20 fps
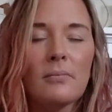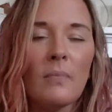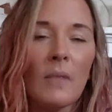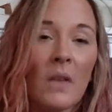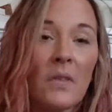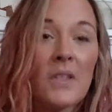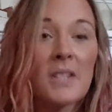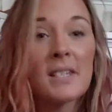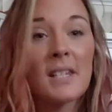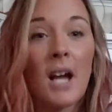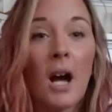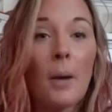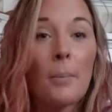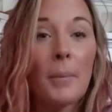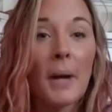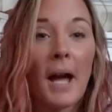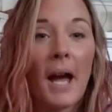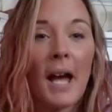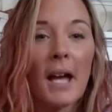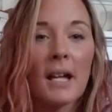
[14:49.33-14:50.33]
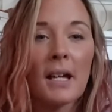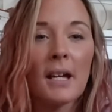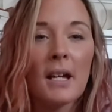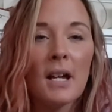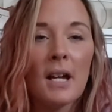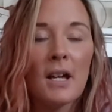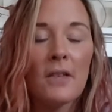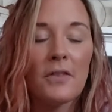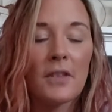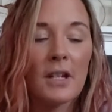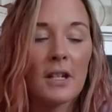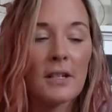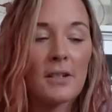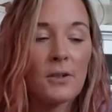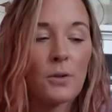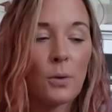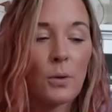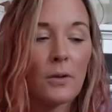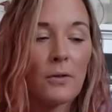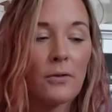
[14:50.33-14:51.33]
this comeback, this
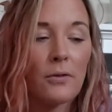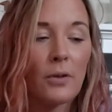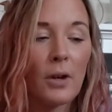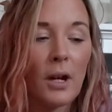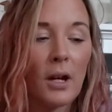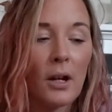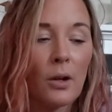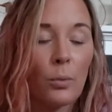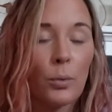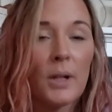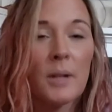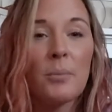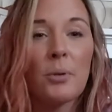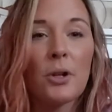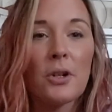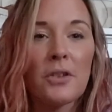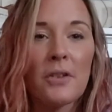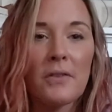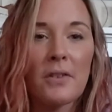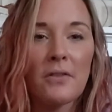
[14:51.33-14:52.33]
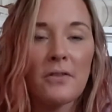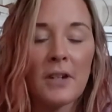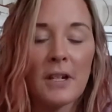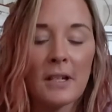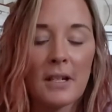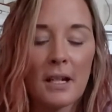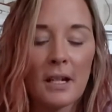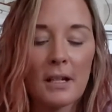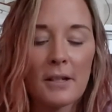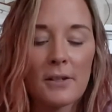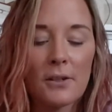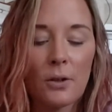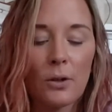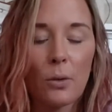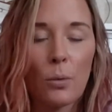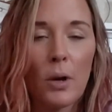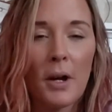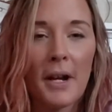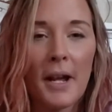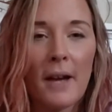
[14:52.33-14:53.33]
sort of rebirth of the phoenix or
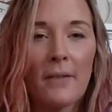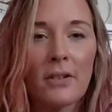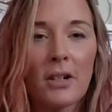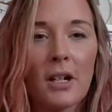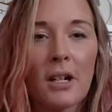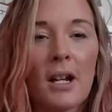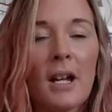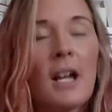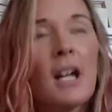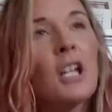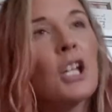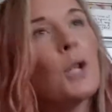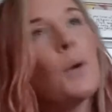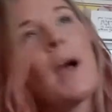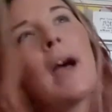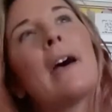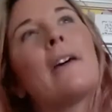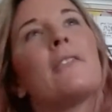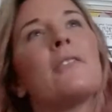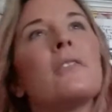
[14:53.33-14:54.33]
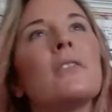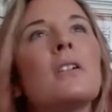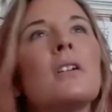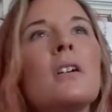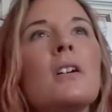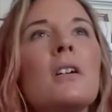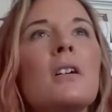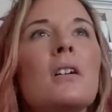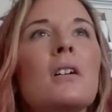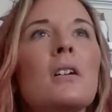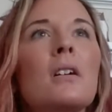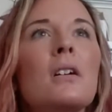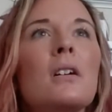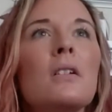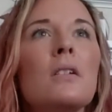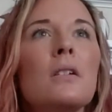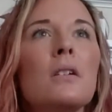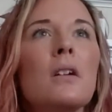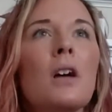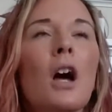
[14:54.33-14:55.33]
whatever, you have
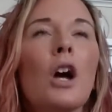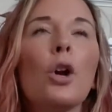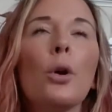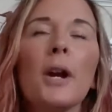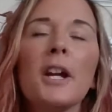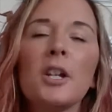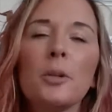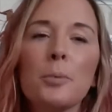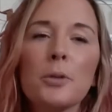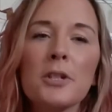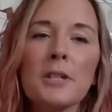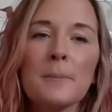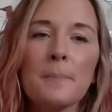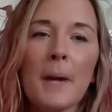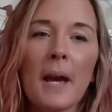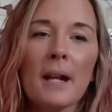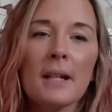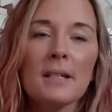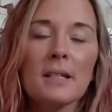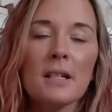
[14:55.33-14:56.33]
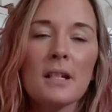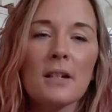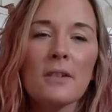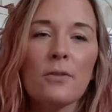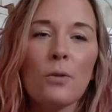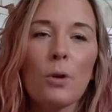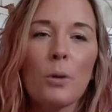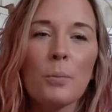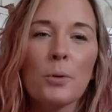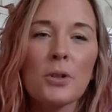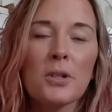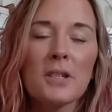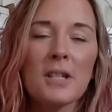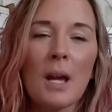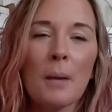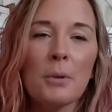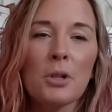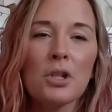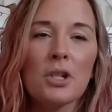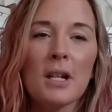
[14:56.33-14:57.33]
a greater perspective or
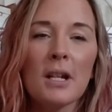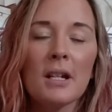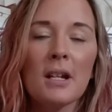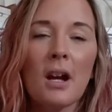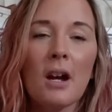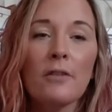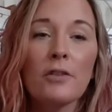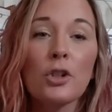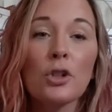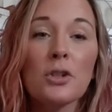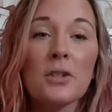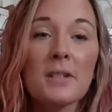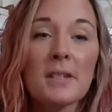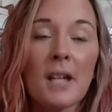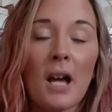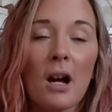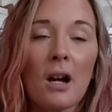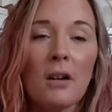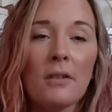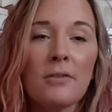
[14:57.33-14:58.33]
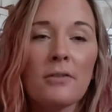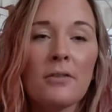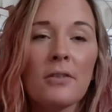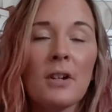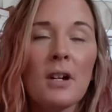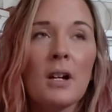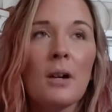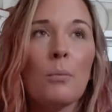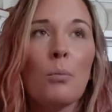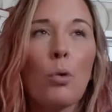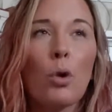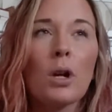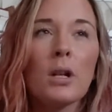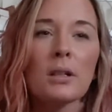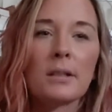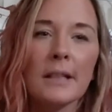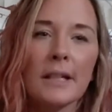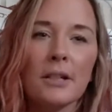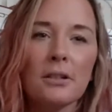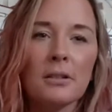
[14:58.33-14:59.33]
perception of yourself more
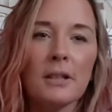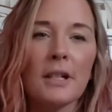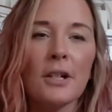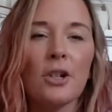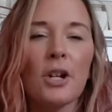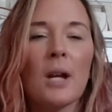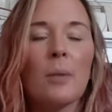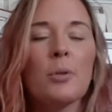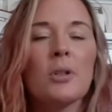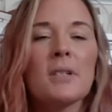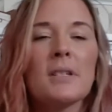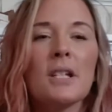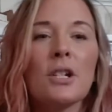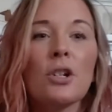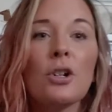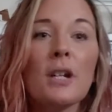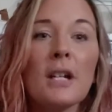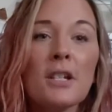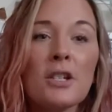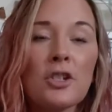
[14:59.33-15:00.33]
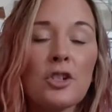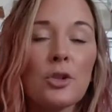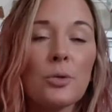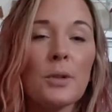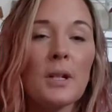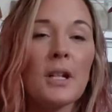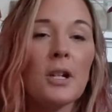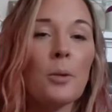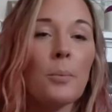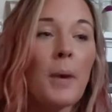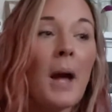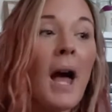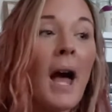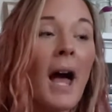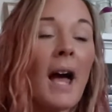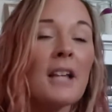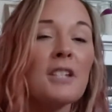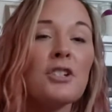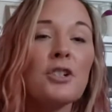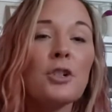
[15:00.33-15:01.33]
clearly. You're able to see your history, your past,